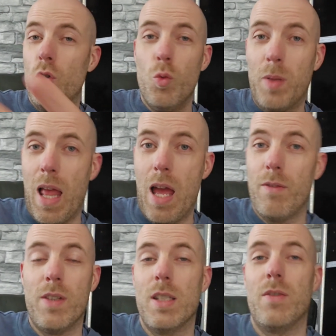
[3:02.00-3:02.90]
no plan
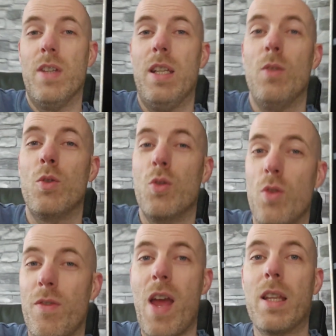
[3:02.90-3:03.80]
for this video. So
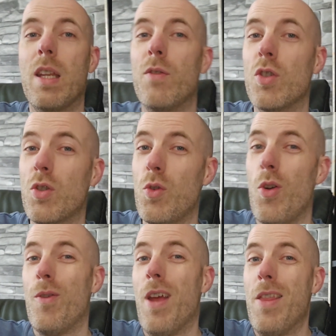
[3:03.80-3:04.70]
the fact that I've just threw
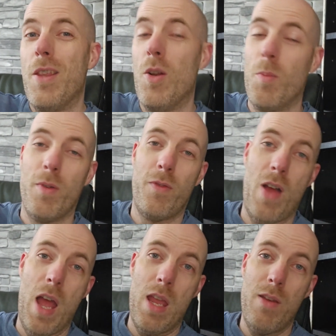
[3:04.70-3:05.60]
out the number
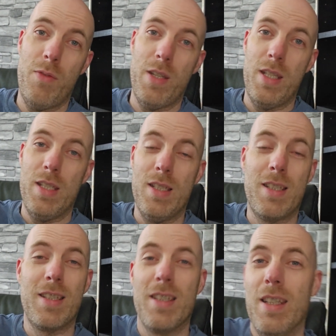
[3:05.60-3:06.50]
five
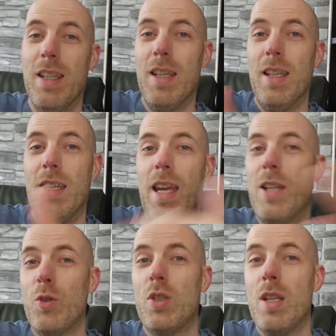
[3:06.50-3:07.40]
is
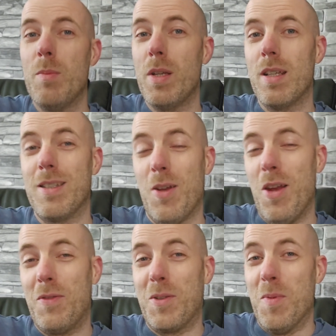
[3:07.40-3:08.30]
interesting because now I
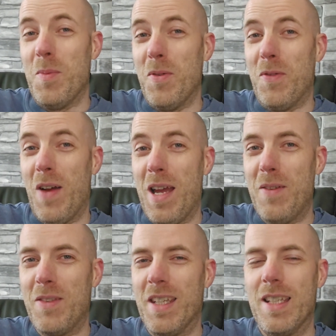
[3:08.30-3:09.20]
have to come up with
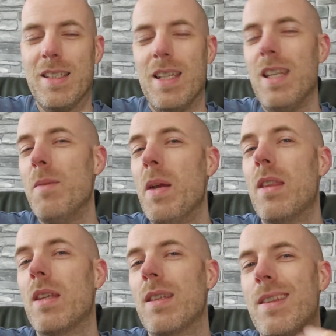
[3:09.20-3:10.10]
five things. And you might
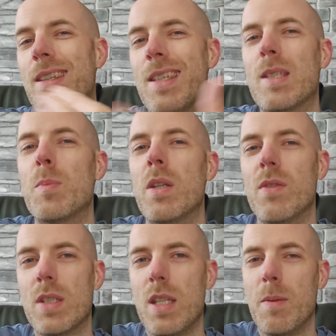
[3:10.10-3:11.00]
think that this bit of
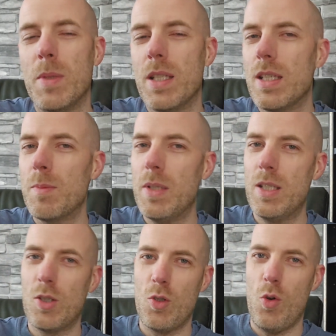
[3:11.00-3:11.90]
a statement is me
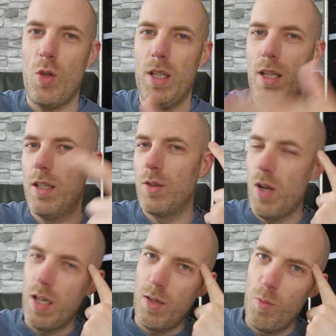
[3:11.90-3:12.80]
stalling and
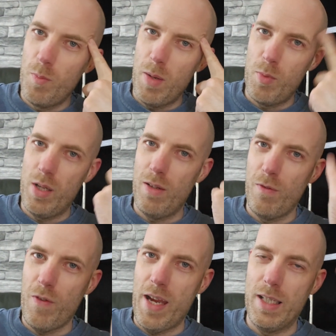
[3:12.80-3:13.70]
trying to hope my brain
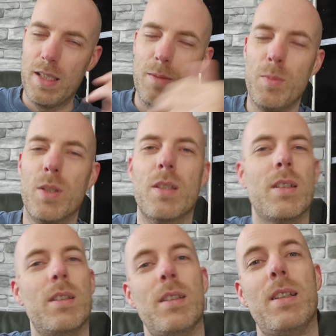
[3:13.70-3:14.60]
finds them, but
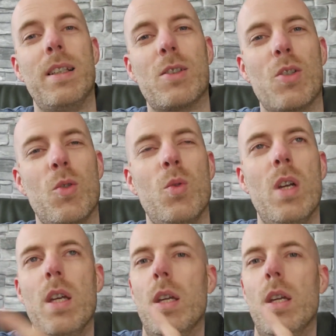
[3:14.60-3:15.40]
let's go.